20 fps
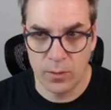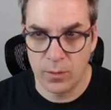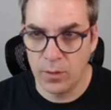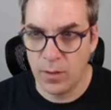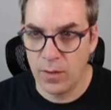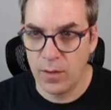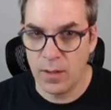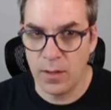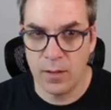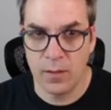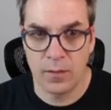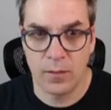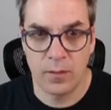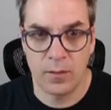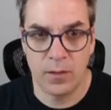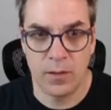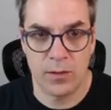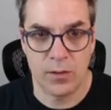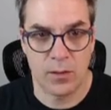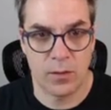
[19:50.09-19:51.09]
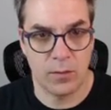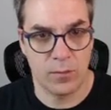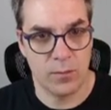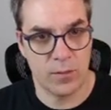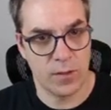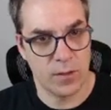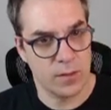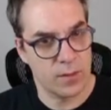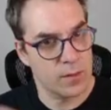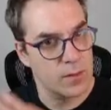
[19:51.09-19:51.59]
Nothing? Let's
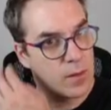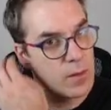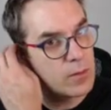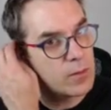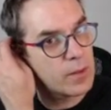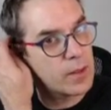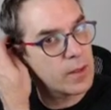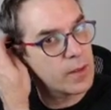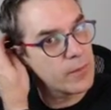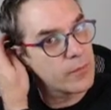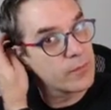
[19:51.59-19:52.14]
close it. Okay.